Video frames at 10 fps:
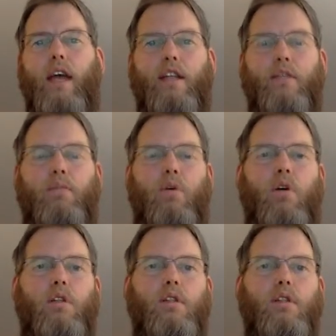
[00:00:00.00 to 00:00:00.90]

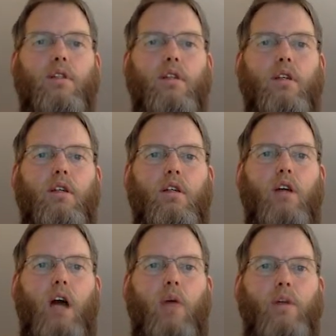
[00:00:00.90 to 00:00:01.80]
exports
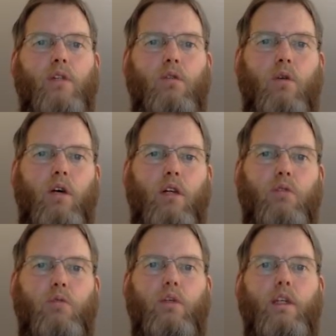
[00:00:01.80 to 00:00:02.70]
our score
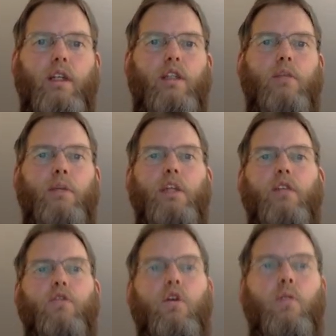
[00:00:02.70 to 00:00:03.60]
into an
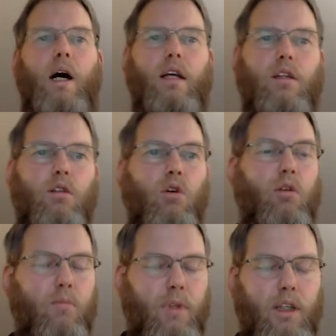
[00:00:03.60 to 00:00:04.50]
intermediate format,
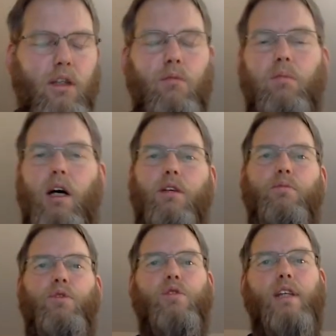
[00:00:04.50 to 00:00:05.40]
not MIDI, but
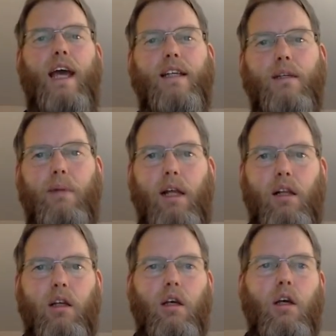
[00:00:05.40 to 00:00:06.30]
music
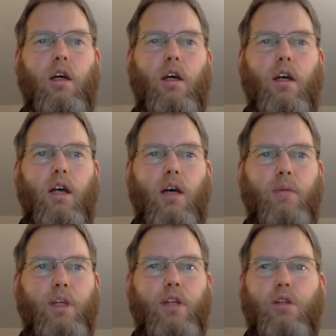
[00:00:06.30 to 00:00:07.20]
XML.
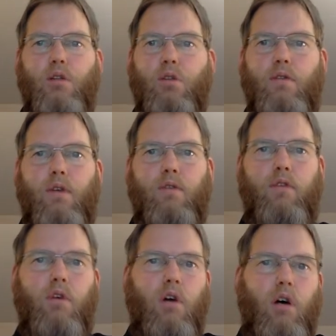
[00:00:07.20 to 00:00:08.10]
MIDI is useful
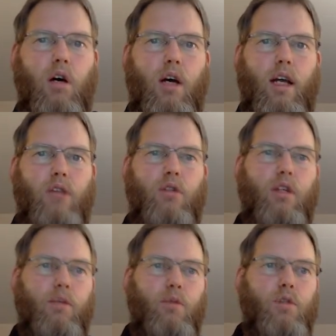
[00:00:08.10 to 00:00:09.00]
for
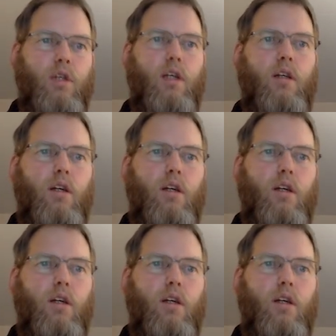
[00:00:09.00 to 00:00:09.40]
electronic music,